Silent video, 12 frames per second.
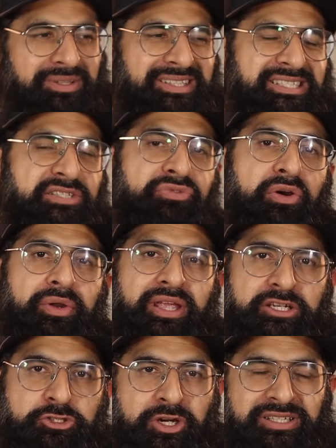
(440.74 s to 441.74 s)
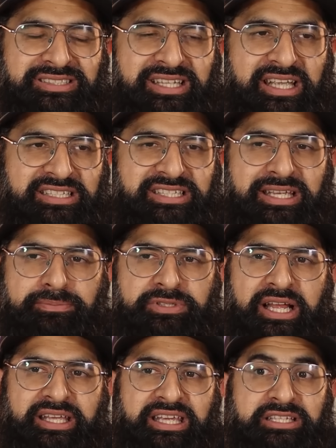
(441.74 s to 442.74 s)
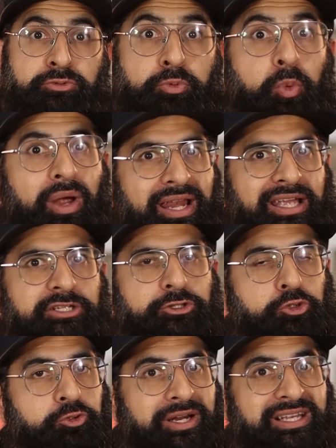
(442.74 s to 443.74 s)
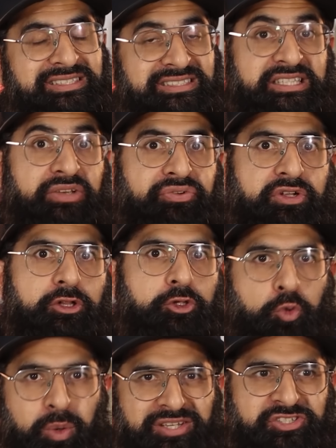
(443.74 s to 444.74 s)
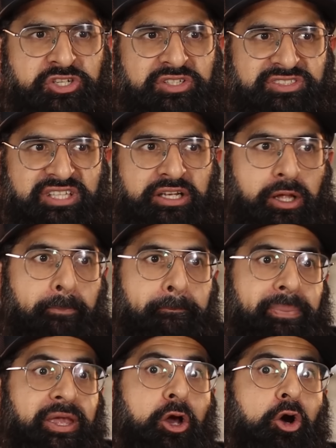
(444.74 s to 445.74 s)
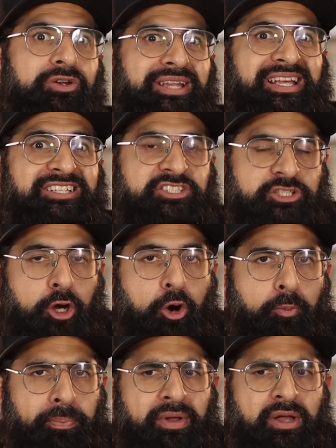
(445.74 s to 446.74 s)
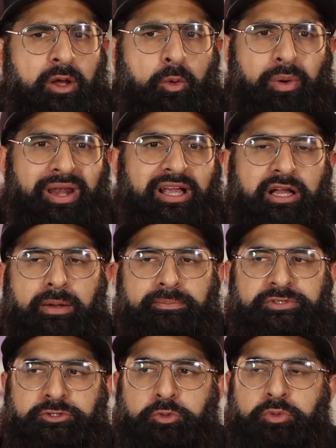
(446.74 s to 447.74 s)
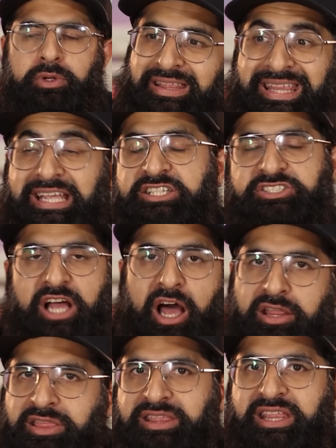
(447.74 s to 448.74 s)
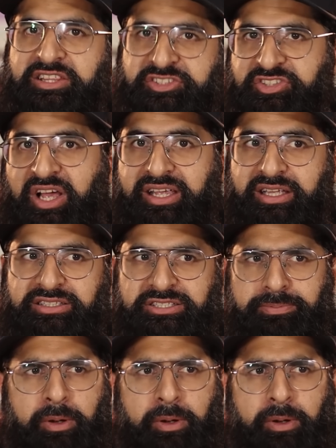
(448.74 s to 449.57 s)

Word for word: Well, this is very interesting. It seems like he's willing to raise difficult questions that are beyond his scope when it comes to things other than science.